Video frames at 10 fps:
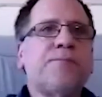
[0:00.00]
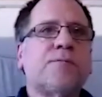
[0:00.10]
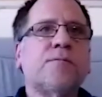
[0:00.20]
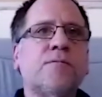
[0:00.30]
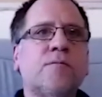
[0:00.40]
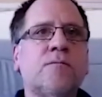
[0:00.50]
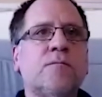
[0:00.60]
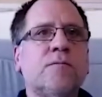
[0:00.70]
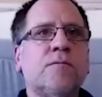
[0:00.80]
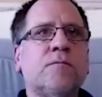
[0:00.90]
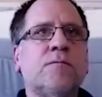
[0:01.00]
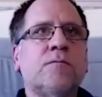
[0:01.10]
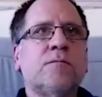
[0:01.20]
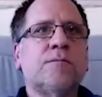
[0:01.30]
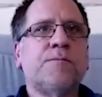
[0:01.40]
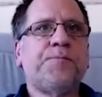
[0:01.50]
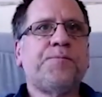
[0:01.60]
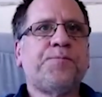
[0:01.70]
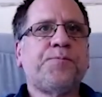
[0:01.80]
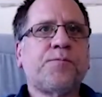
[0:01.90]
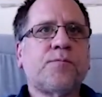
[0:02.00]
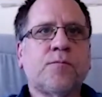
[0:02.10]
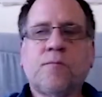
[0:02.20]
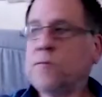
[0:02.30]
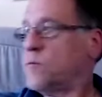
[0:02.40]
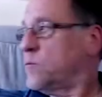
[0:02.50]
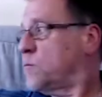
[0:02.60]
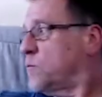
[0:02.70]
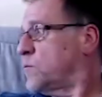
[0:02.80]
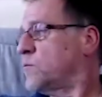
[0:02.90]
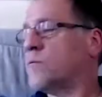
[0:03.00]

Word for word: Okay. So um, for